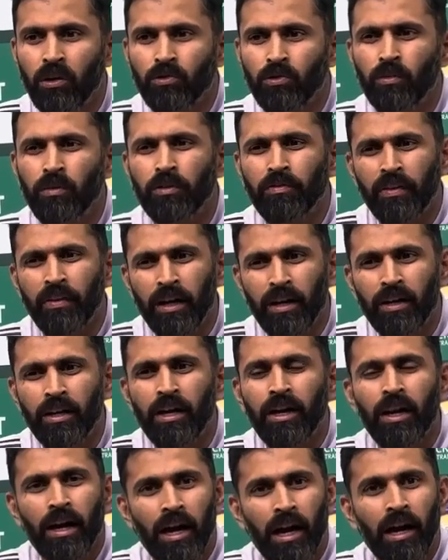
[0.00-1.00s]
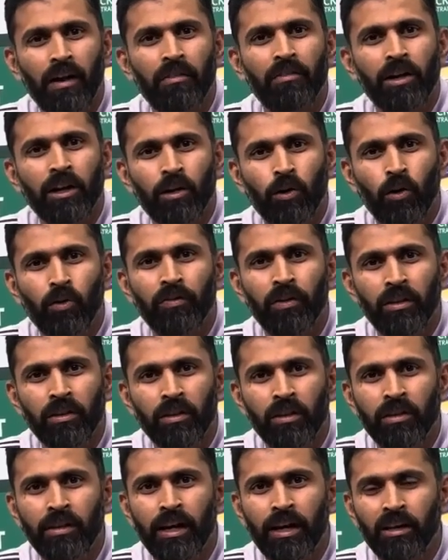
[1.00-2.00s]
So we felt having an offie in
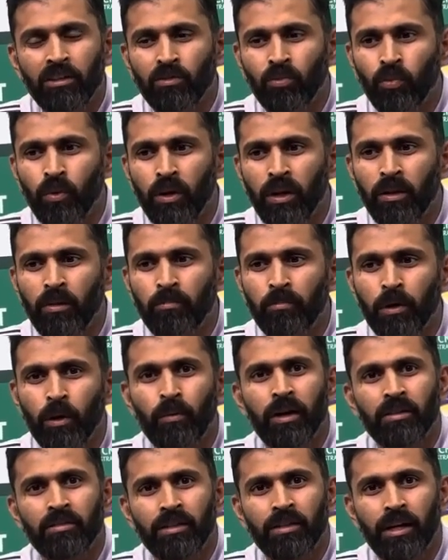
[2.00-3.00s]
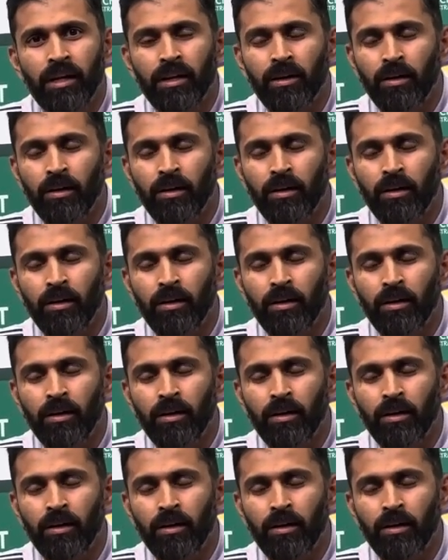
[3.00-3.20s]
the ranks will provide